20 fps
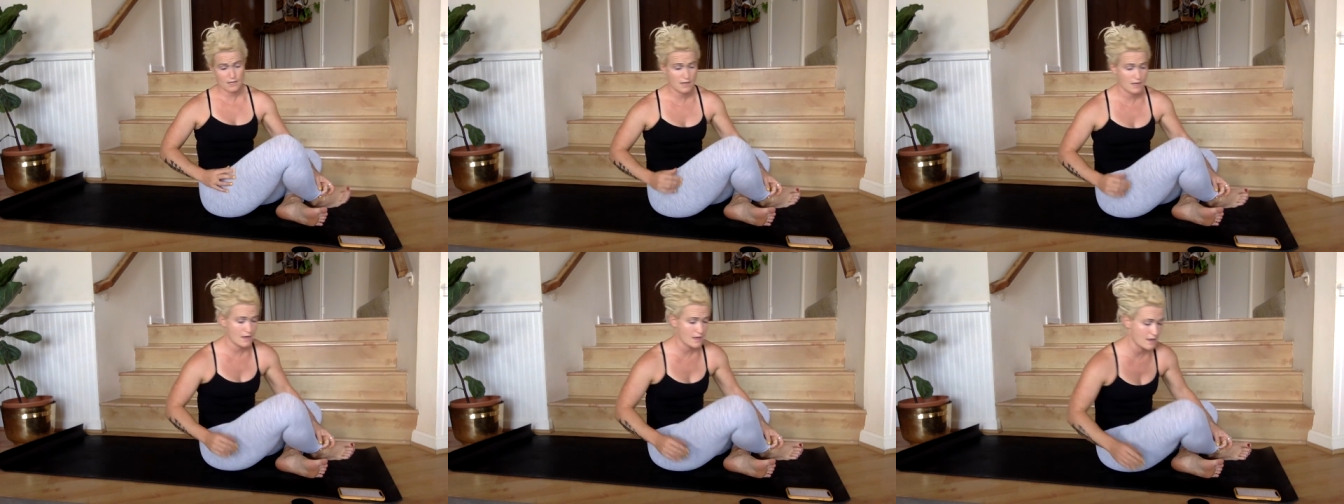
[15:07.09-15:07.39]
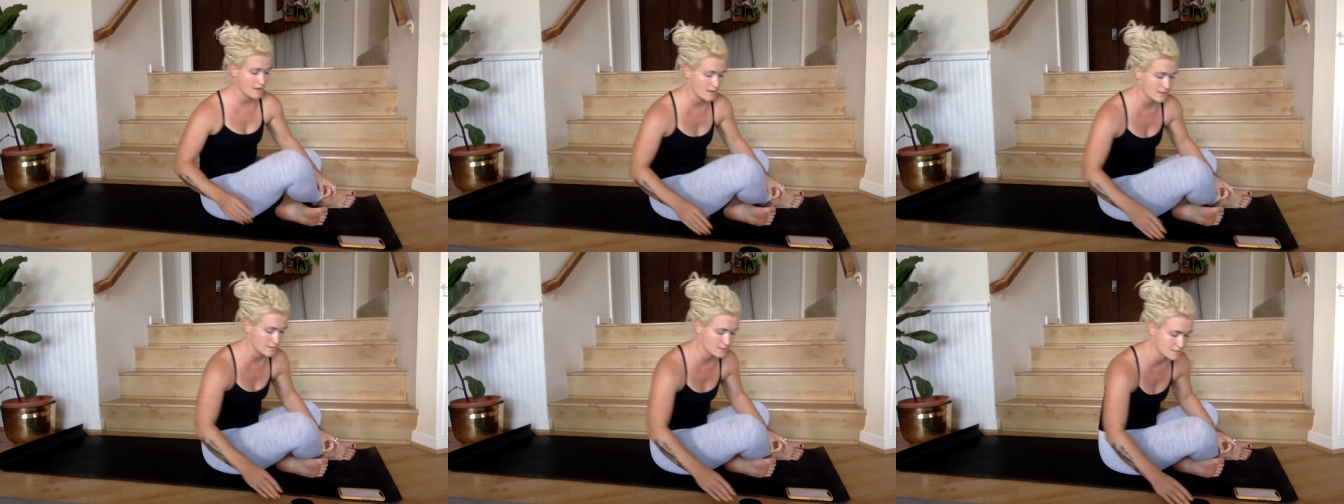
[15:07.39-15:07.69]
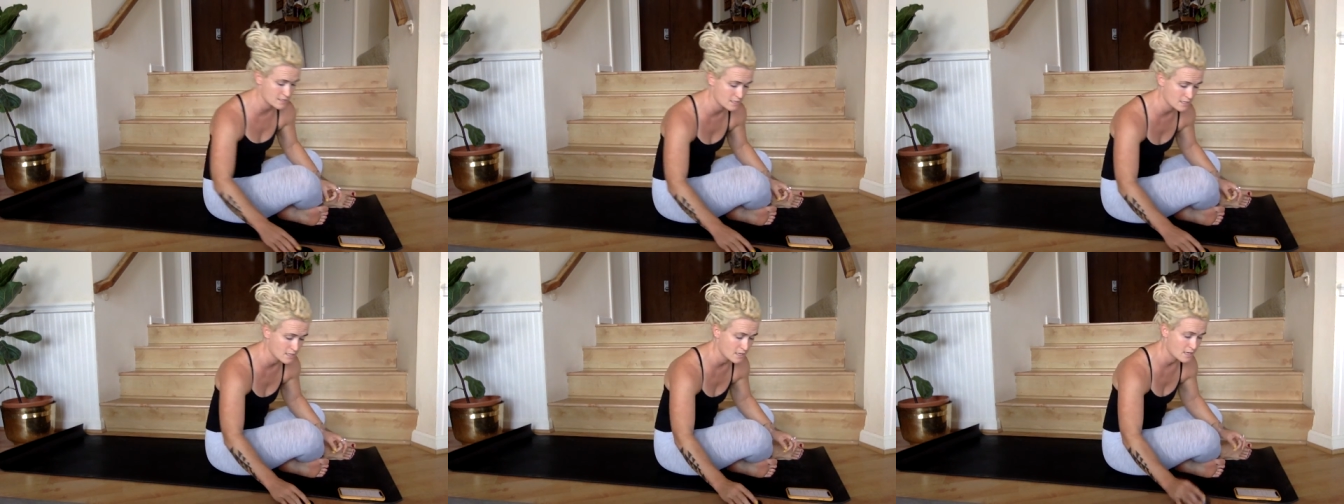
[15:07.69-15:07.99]

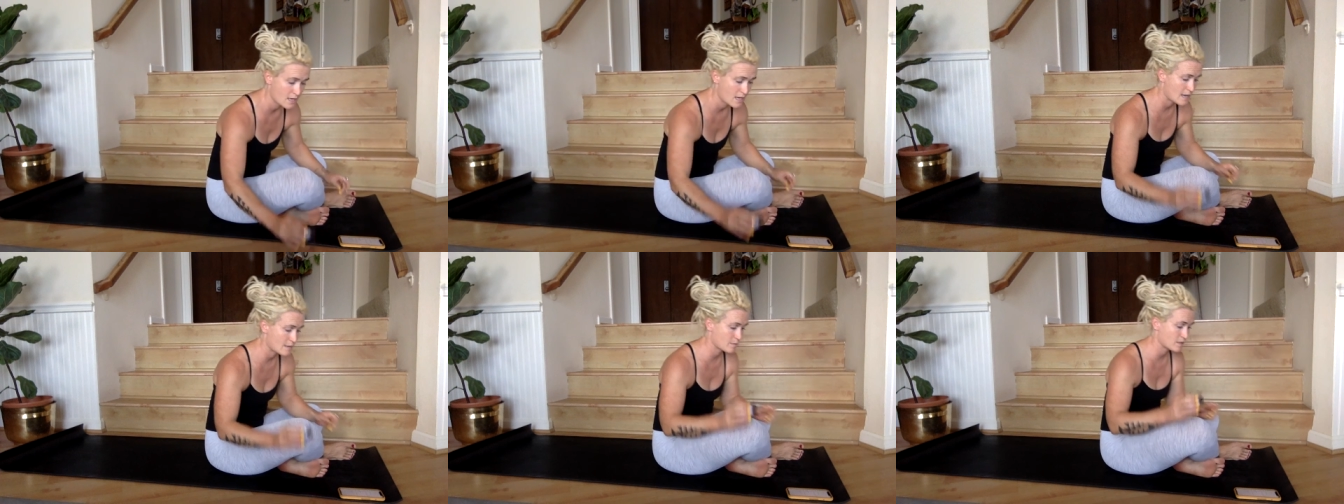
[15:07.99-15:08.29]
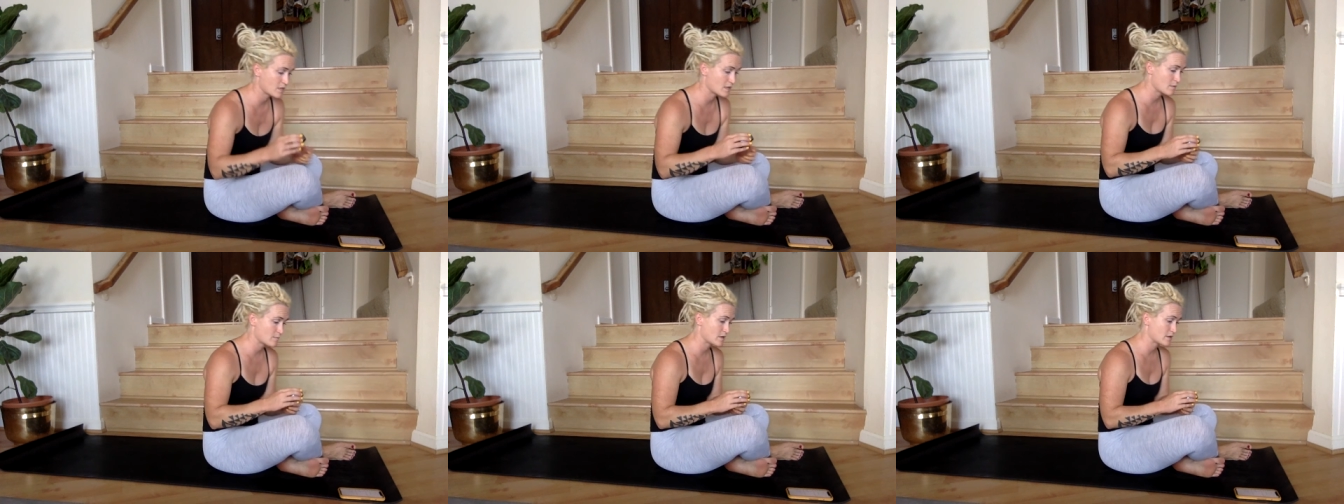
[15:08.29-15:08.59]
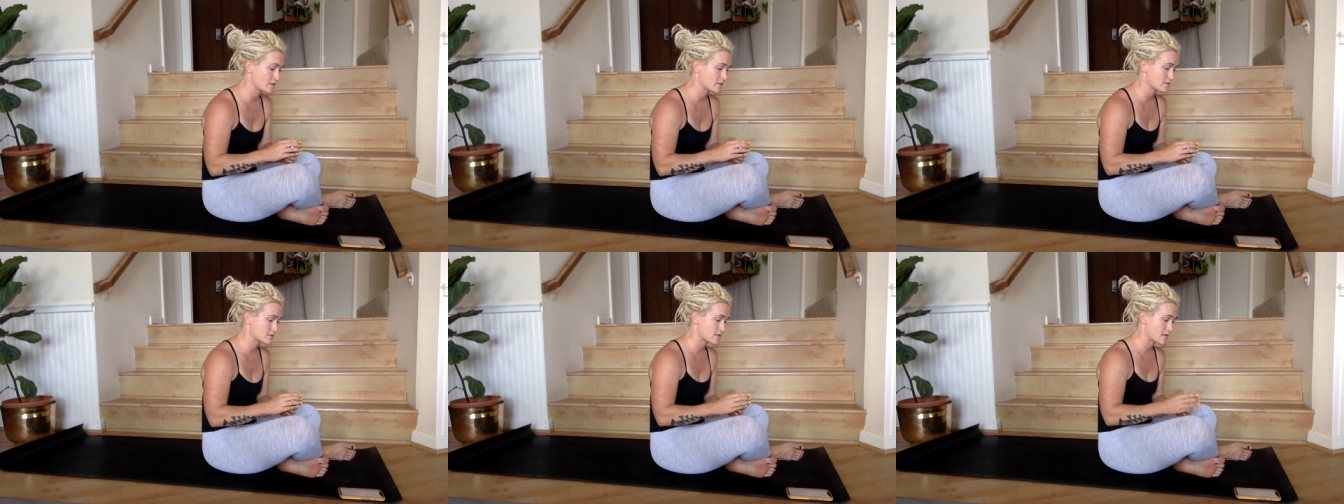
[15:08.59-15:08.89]
and I'm
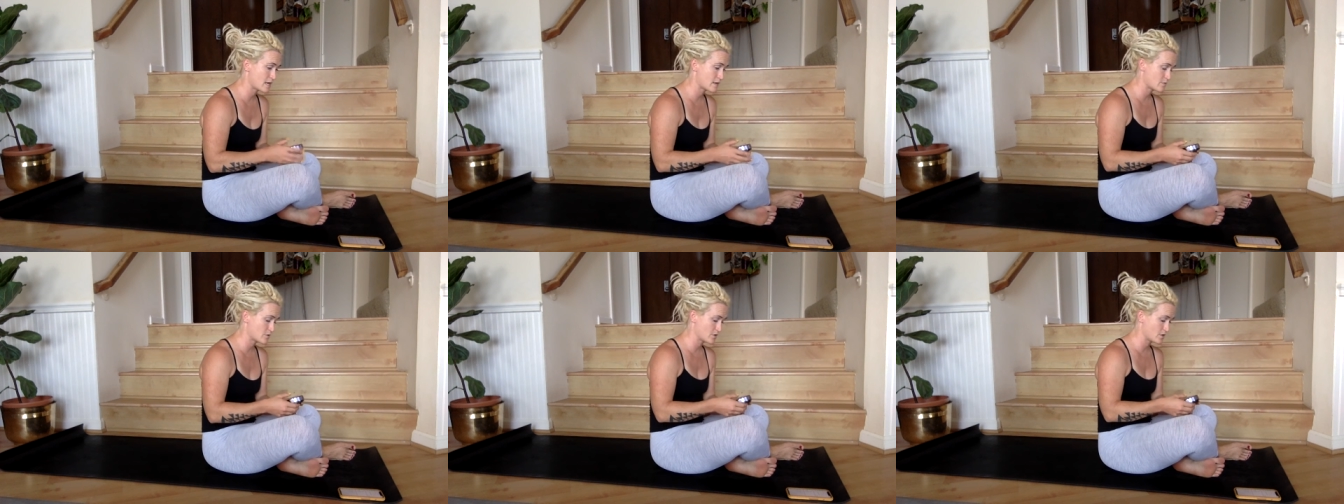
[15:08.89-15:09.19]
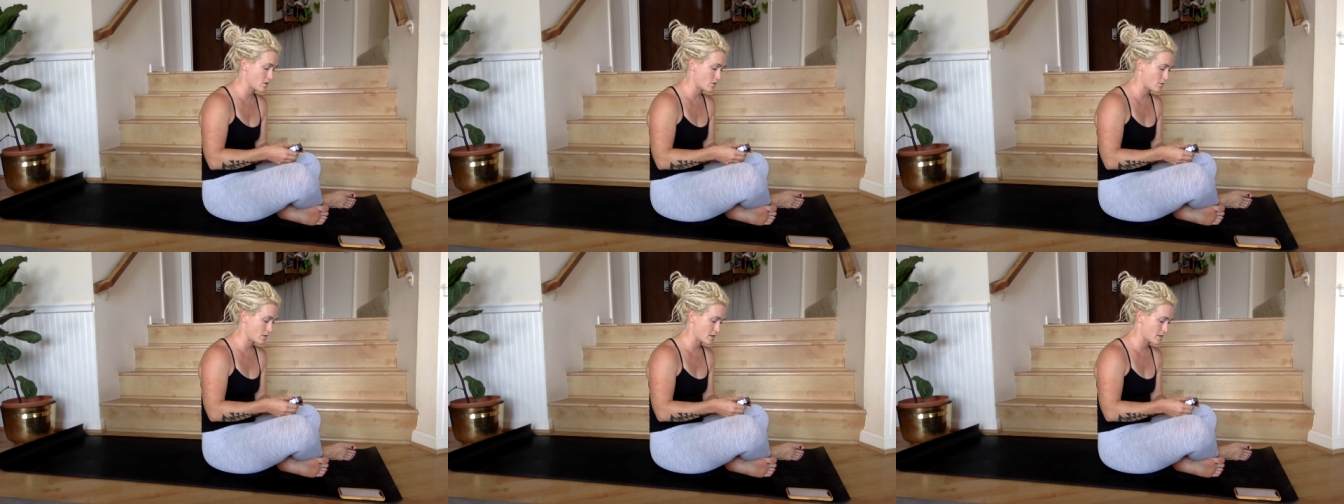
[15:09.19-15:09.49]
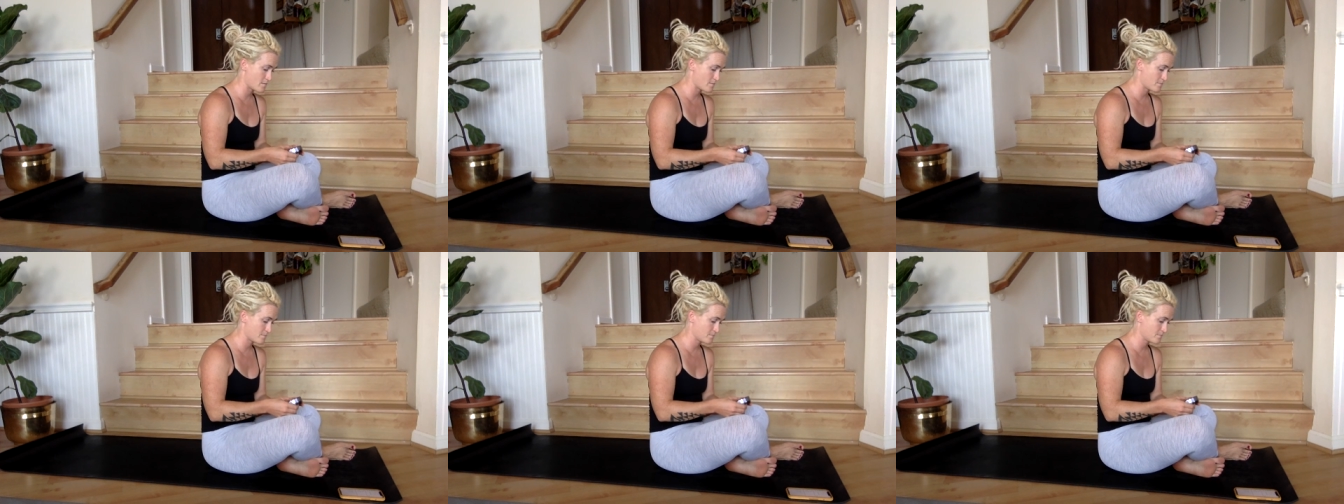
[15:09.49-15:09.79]
gonna get my little
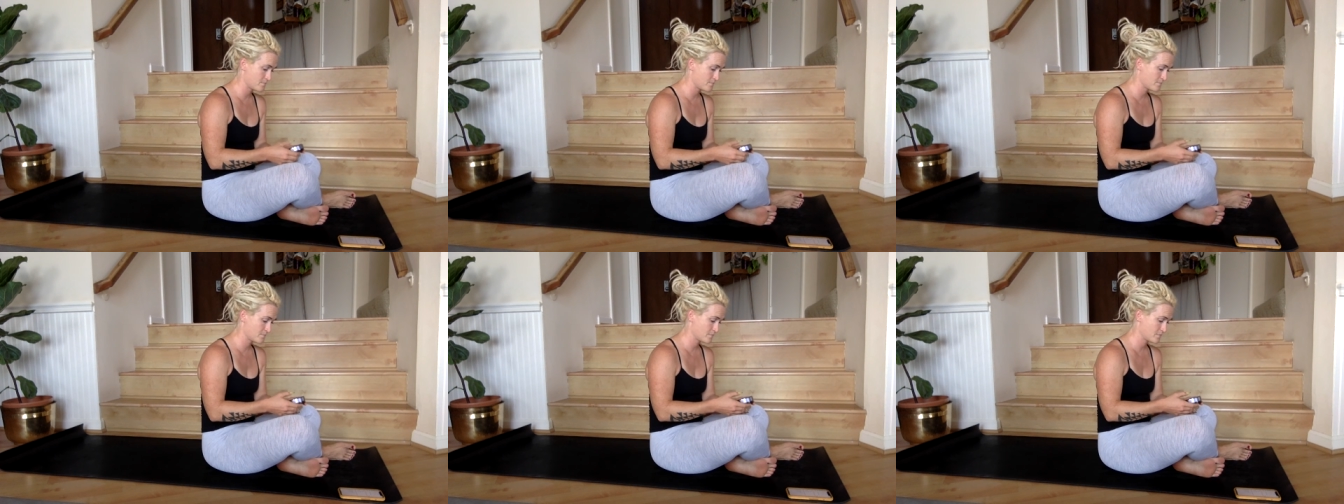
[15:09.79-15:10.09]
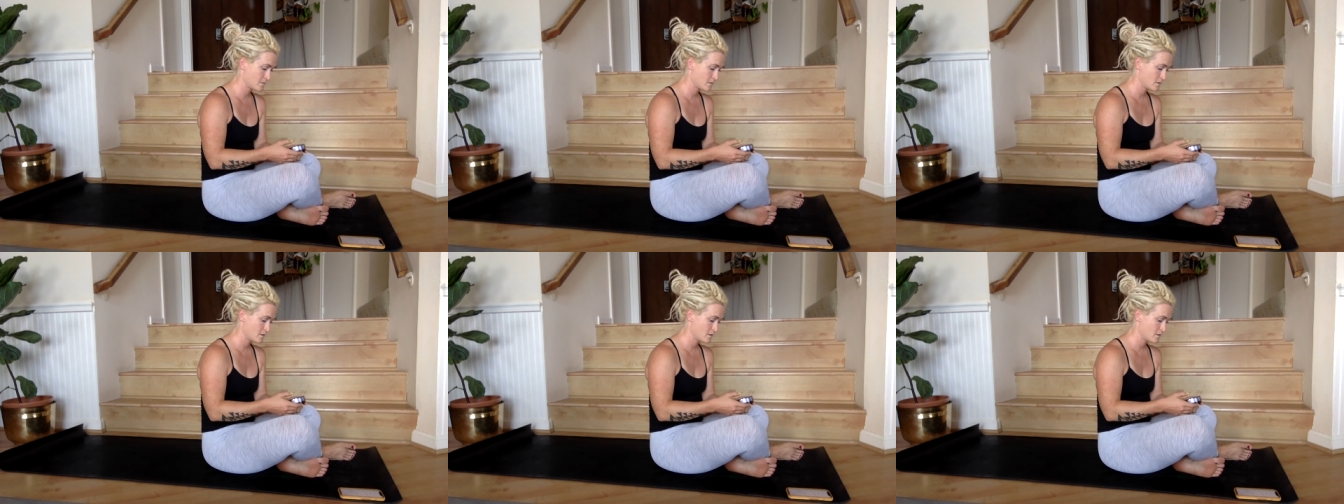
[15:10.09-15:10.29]
timer going.